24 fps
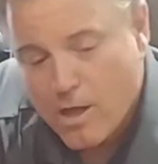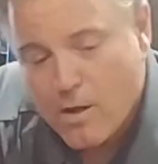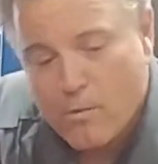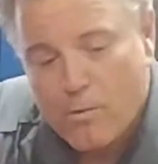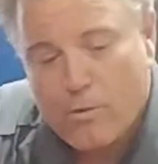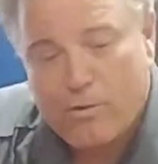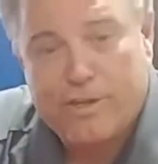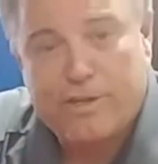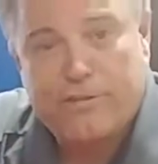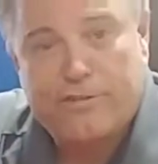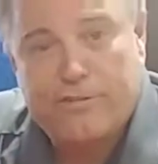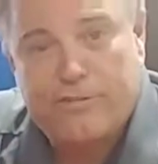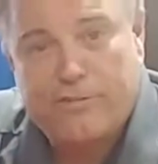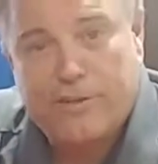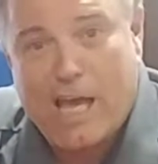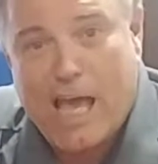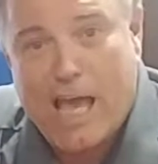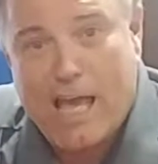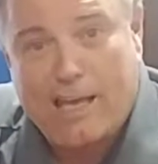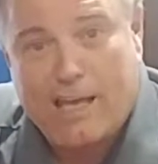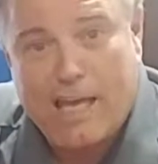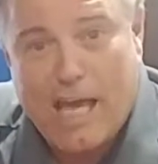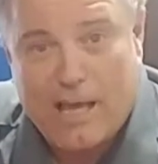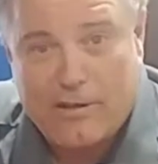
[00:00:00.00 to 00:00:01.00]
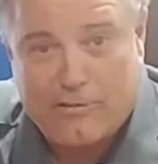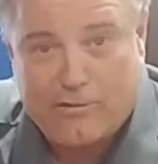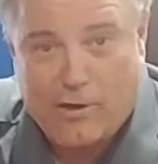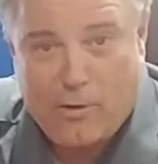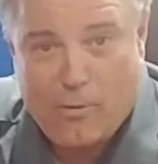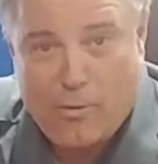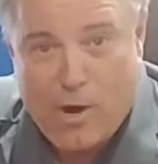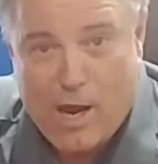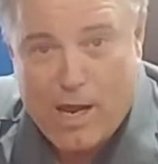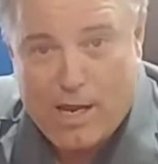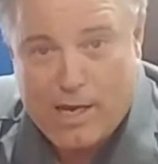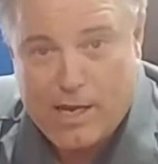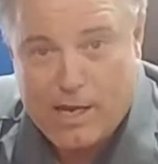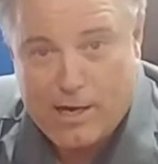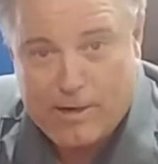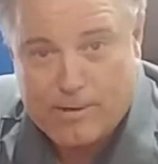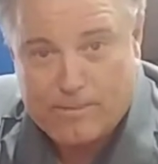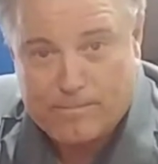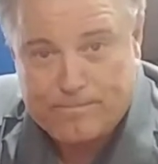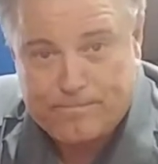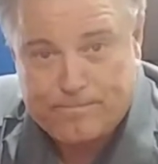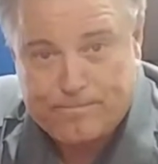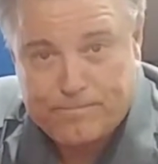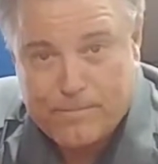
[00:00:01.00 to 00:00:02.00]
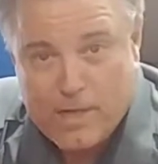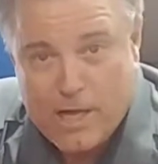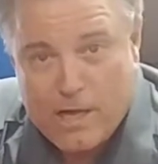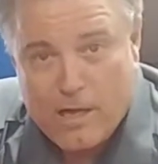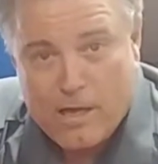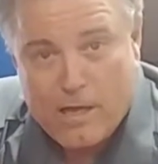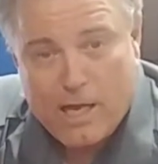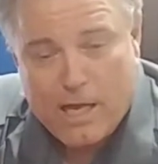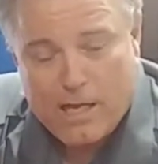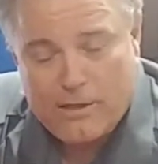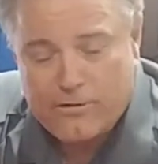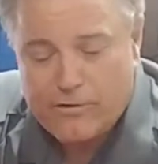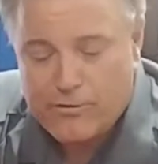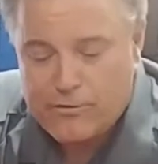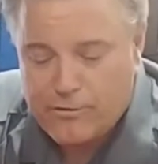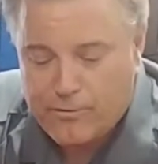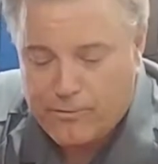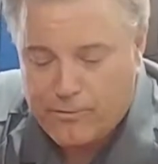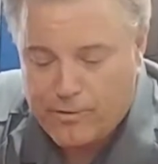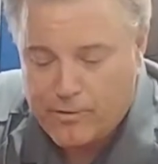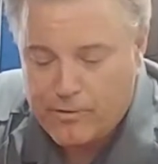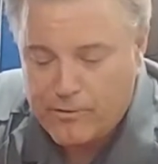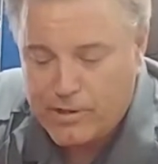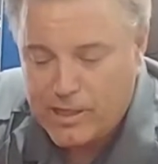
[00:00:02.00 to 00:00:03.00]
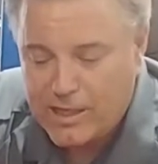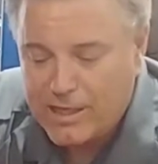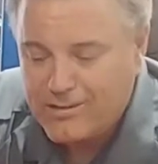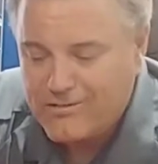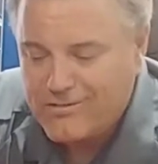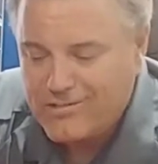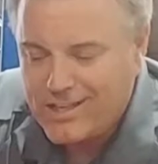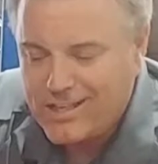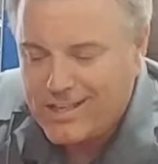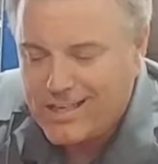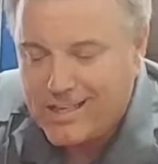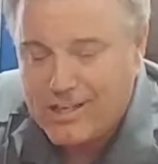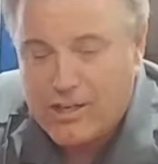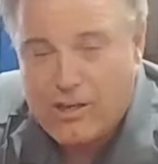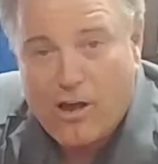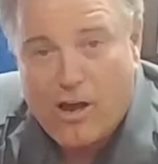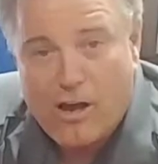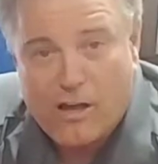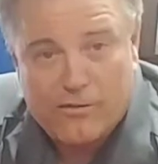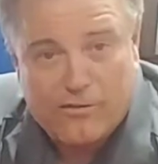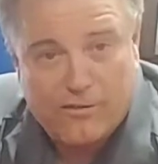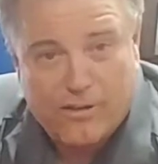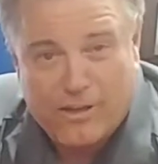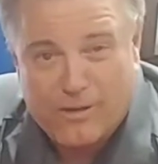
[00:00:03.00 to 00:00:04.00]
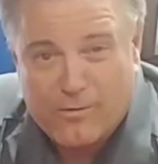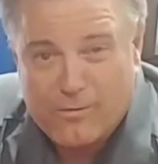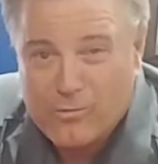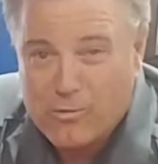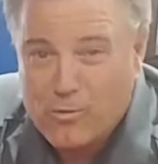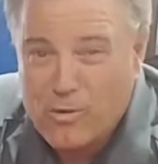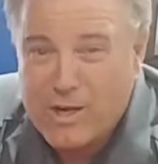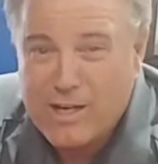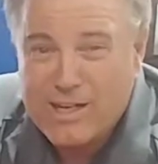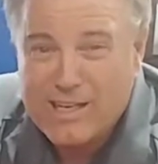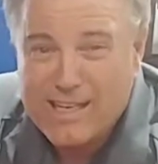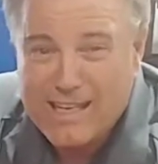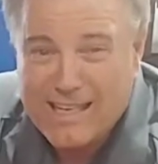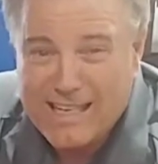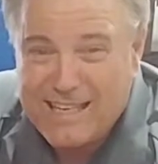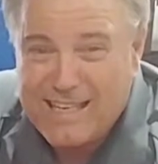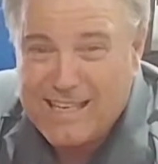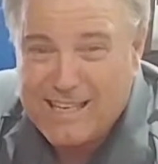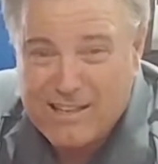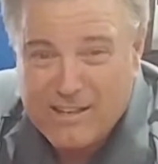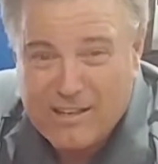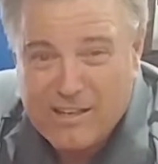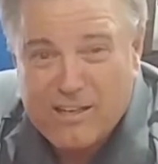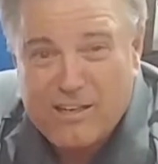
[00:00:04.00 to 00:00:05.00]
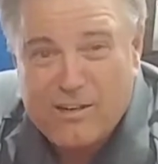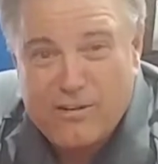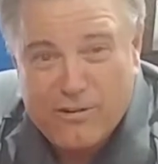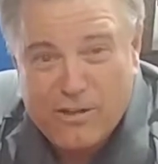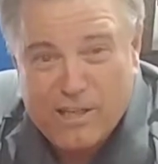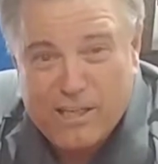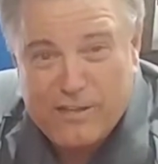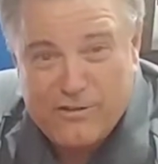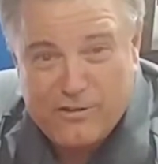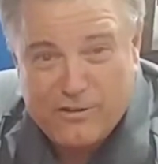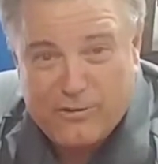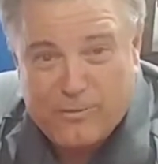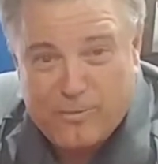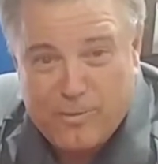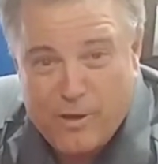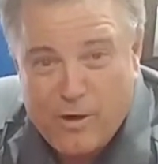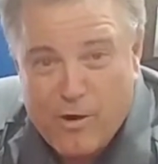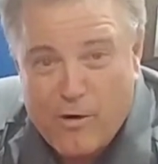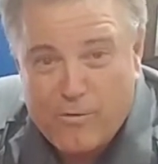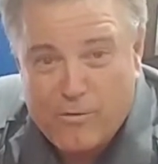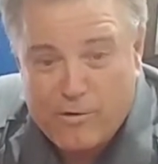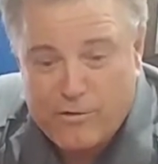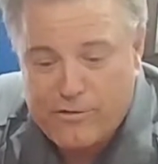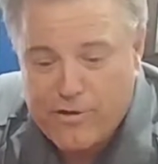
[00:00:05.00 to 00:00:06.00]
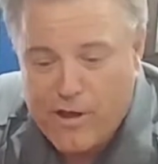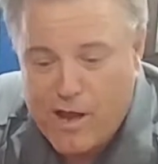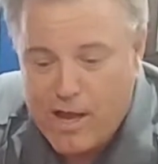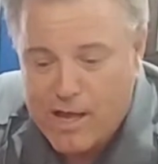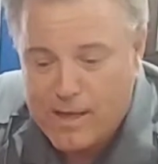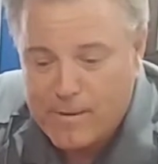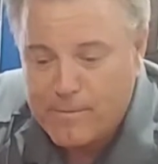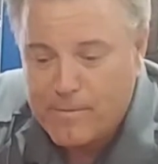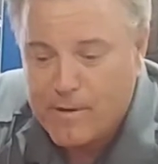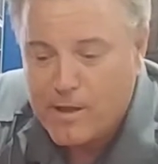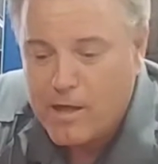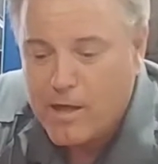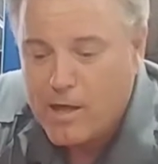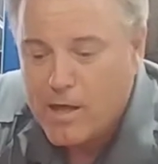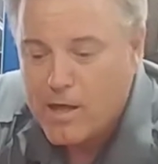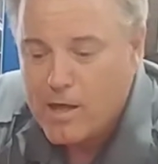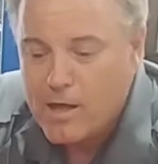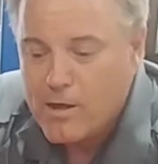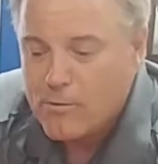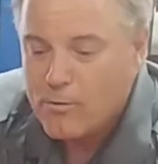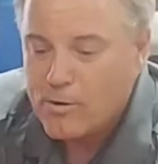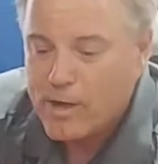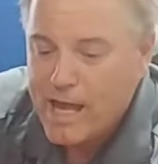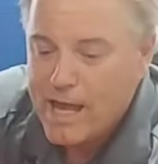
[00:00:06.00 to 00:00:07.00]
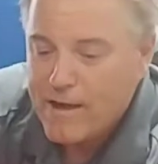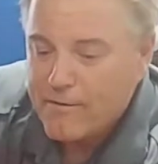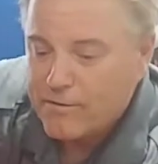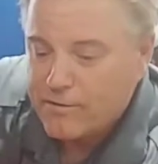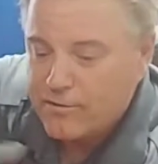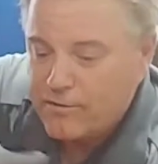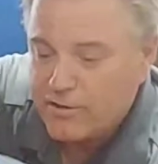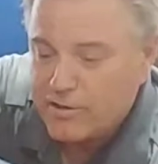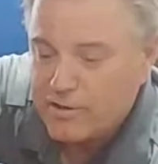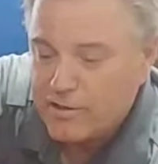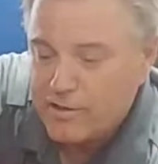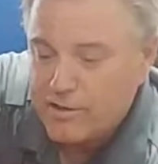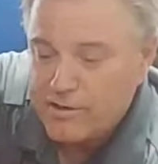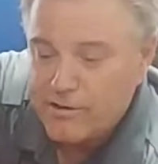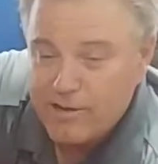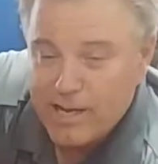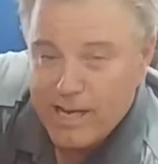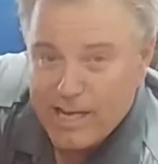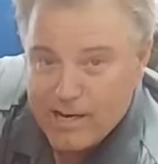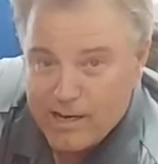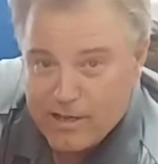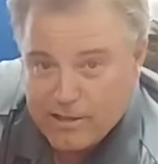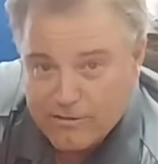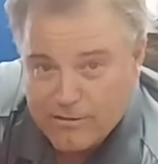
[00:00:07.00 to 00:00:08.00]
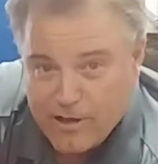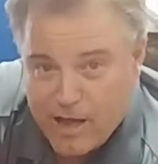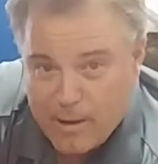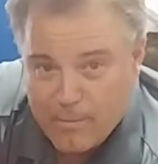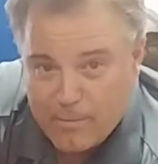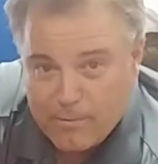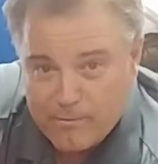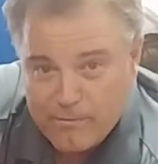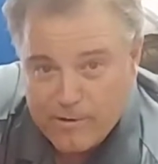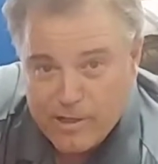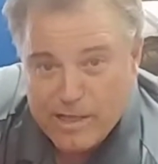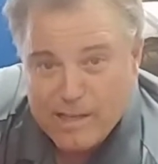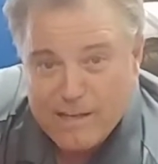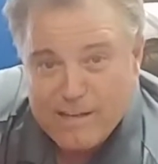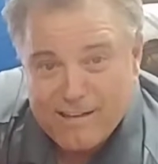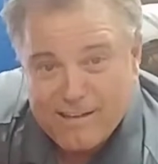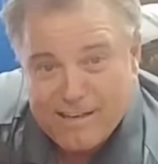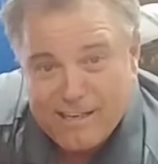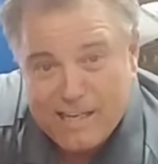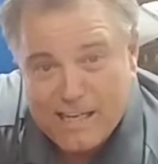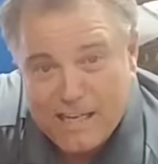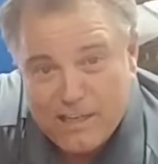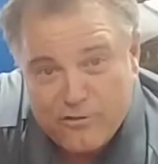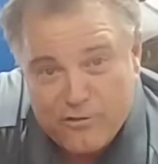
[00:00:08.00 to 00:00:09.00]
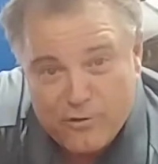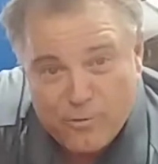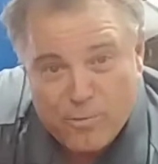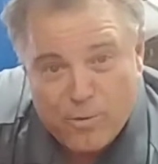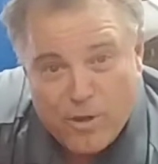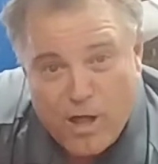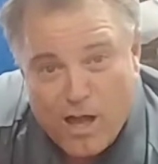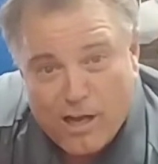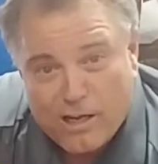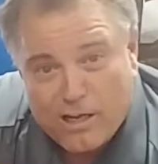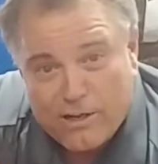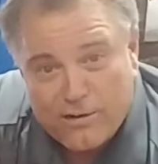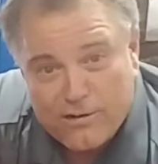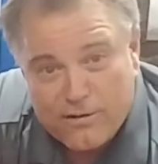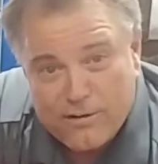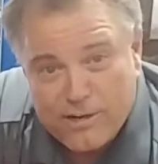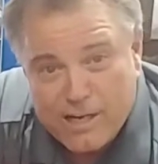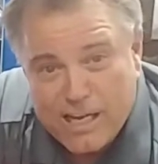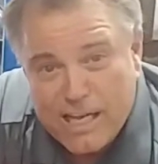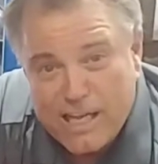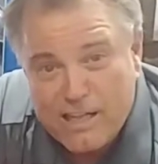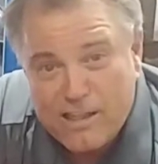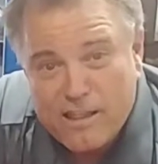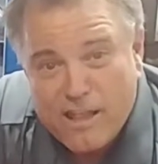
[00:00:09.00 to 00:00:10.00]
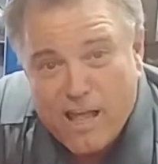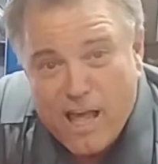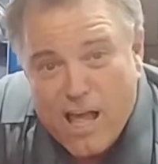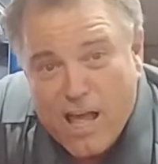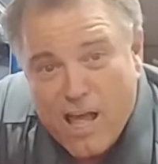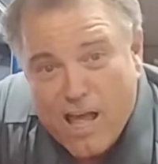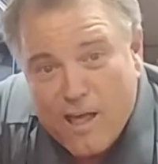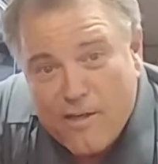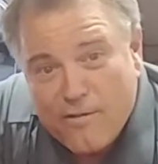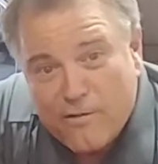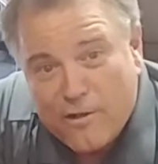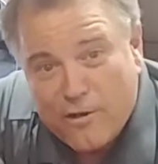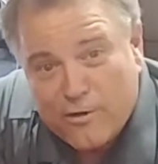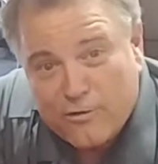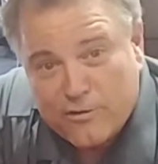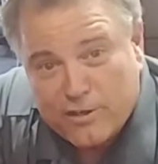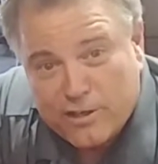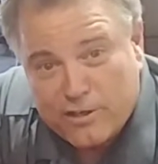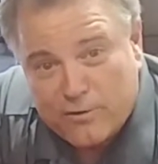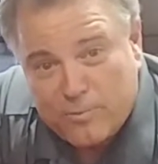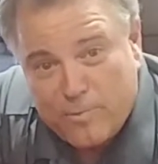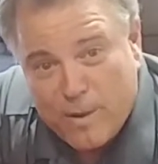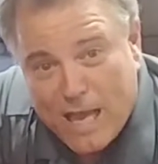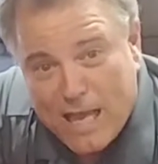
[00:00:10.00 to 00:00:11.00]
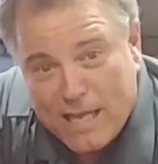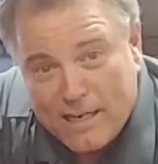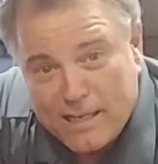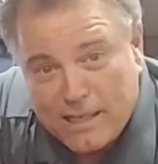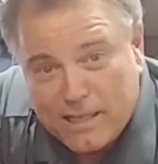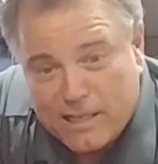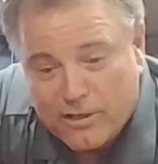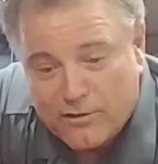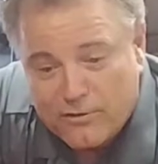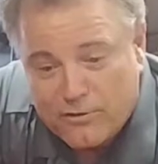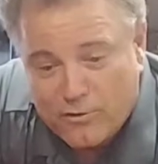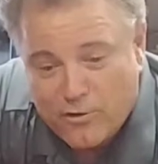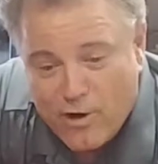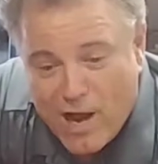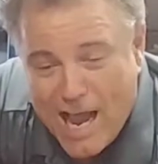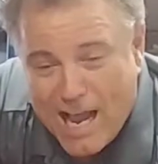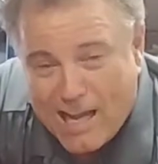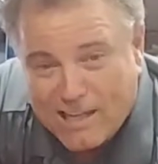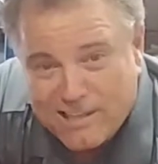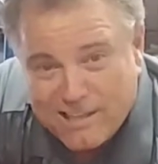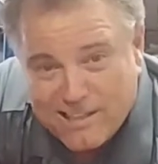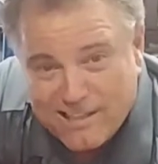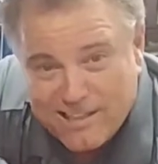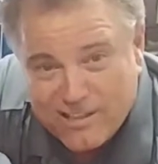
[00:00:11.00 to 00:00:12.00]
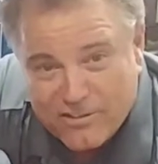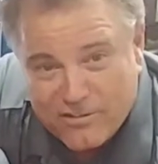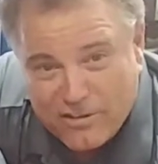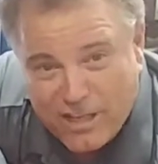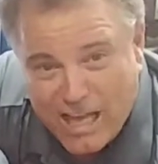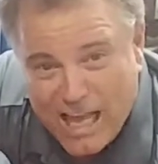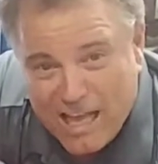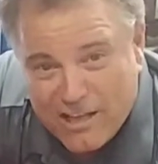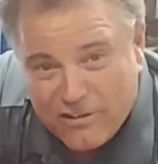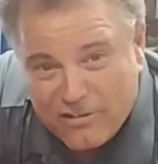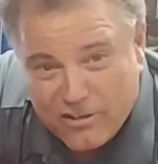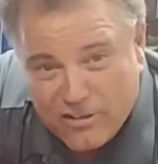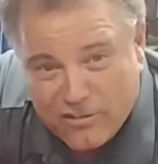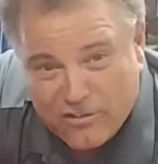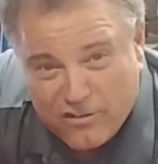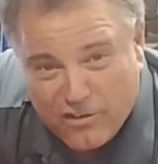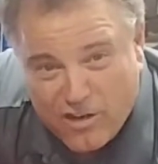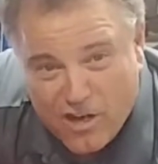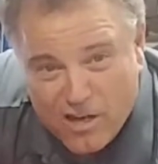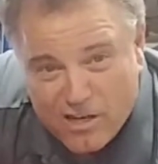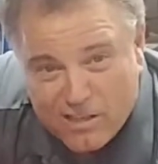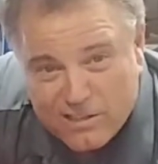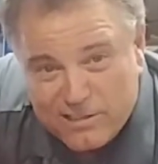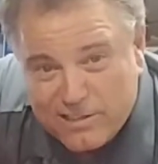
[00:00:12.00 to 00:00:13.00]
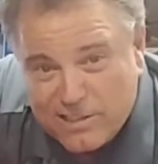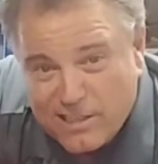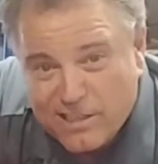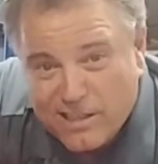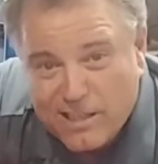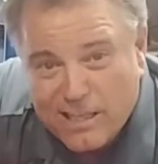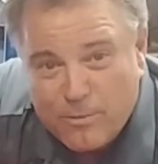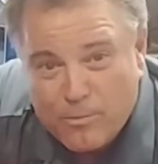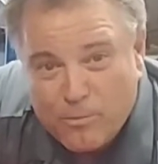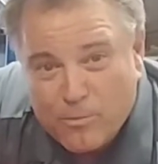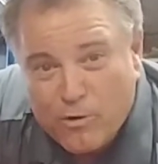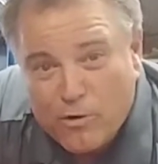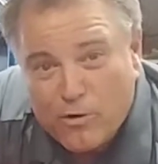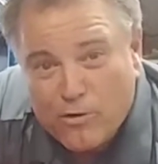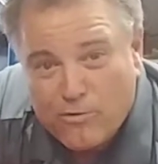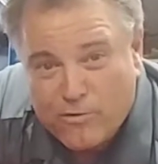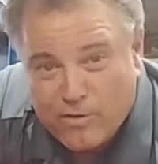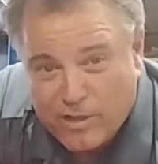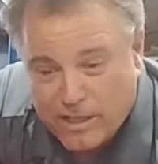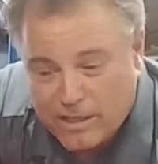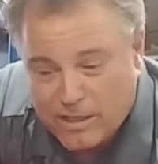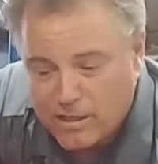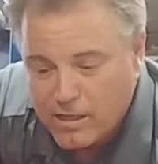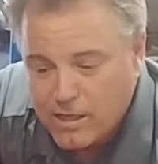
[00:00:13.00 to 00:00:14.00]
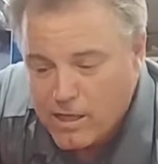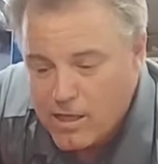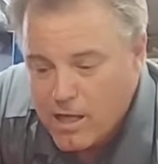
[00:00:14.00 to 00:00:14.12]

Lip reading: Well, this is a head gasket right here, and there's a few things that can cause it. One, it can literally just be over time. We have a cylinder head on top of it and an engine block underneath. Those expand and contract, and this gasket's constantly moving.